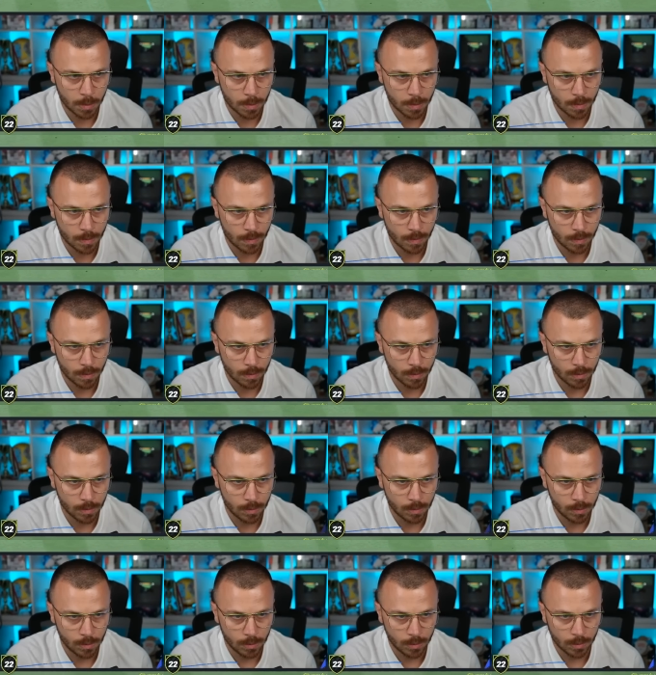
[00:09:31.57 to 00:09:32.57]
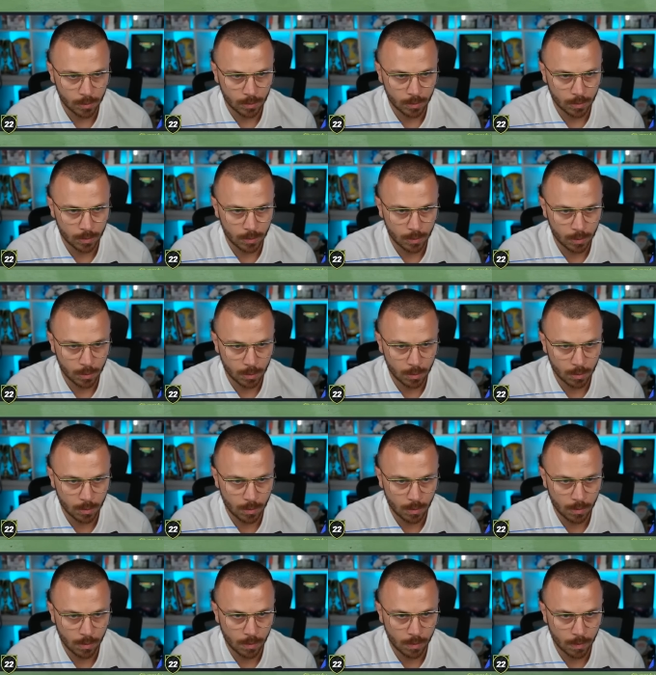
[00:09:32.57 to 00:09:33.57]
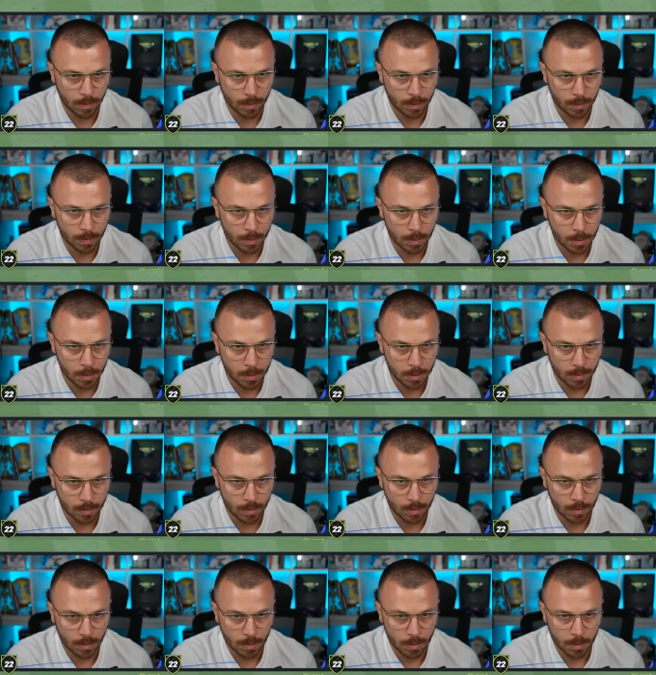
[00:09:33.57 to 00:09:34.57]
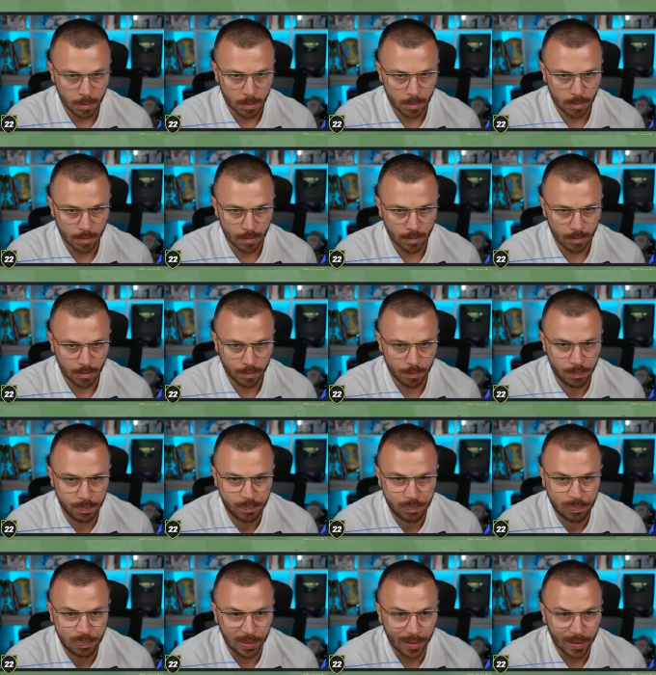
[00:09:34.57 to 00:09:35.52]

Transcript: [no speech]